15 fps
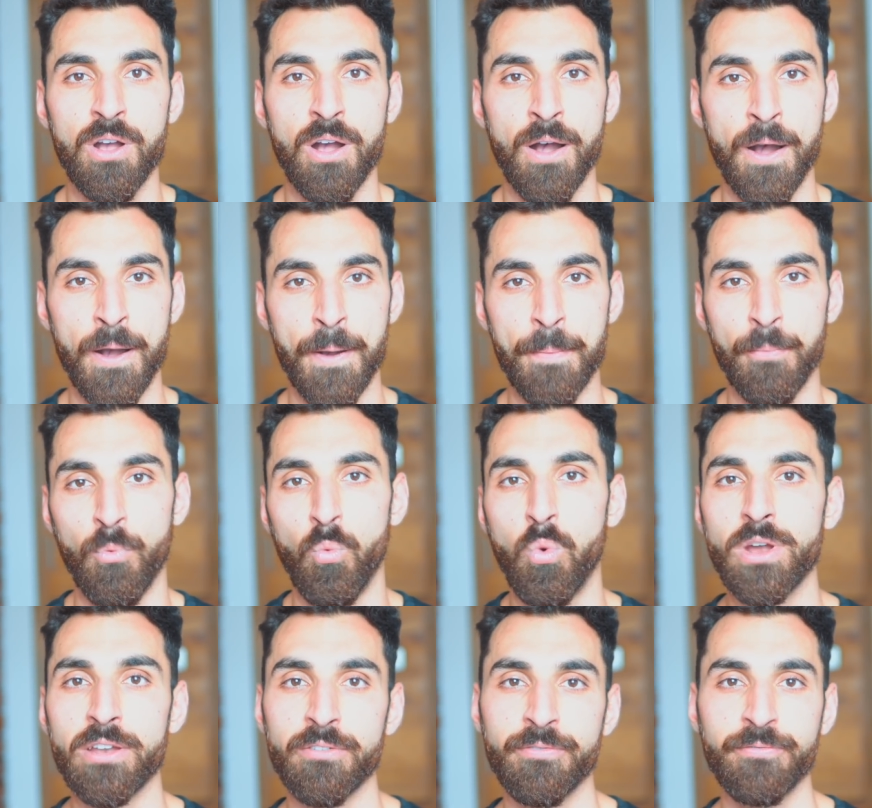
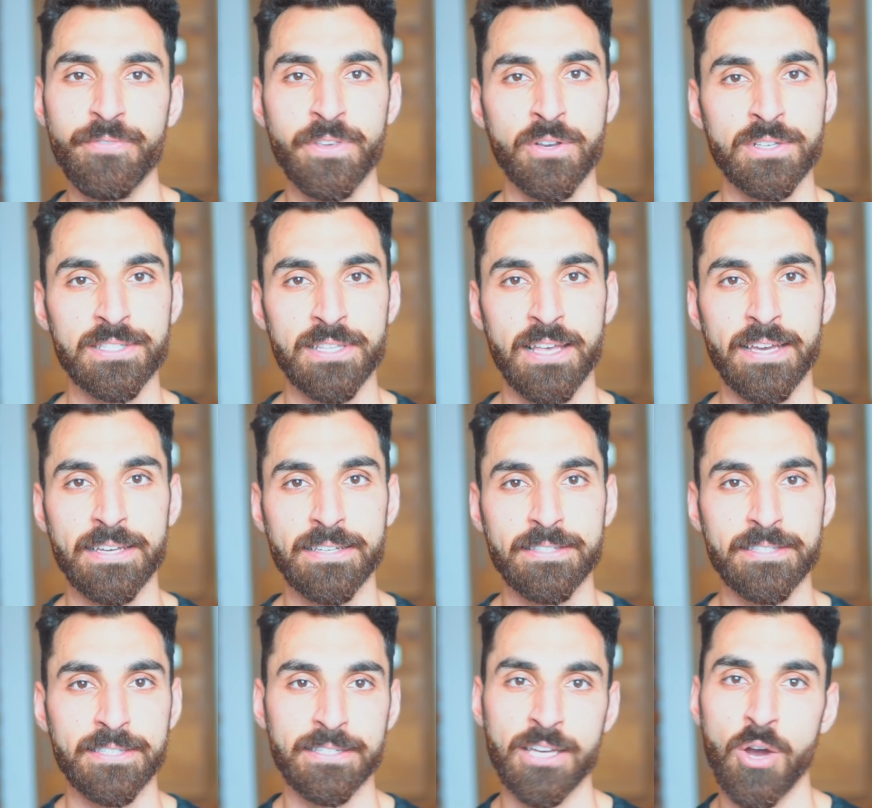what it feels
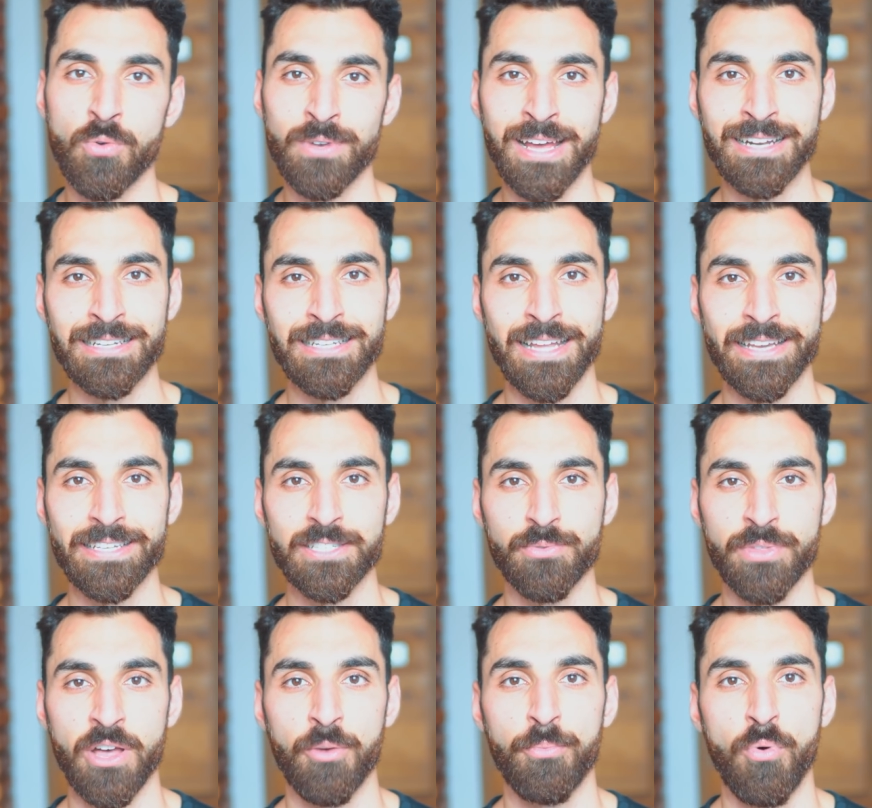like to go 90 days
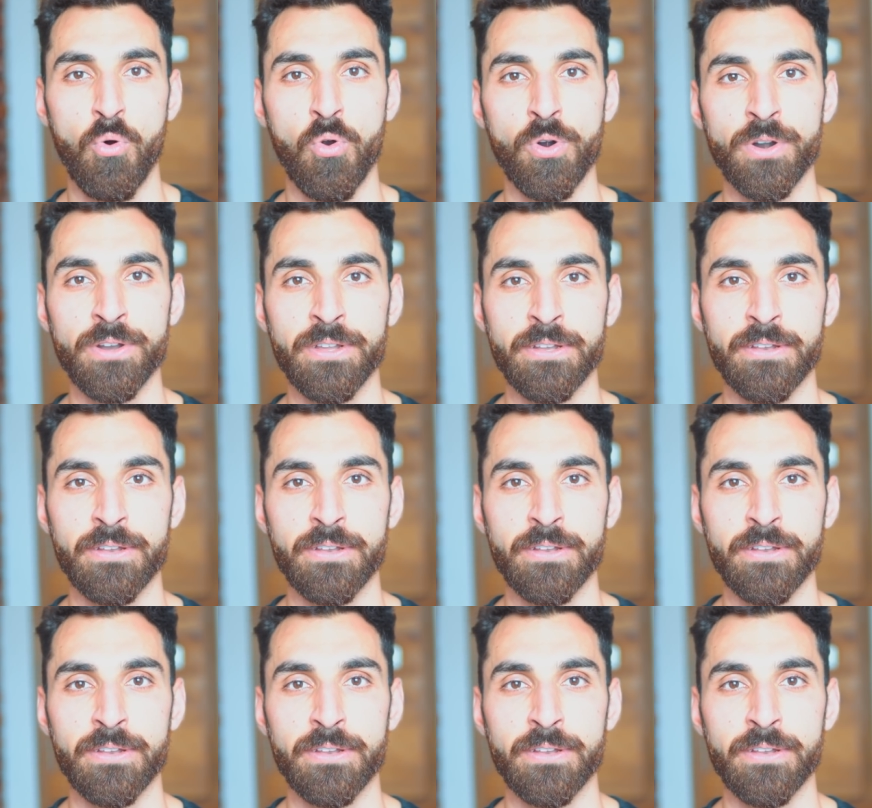without porn,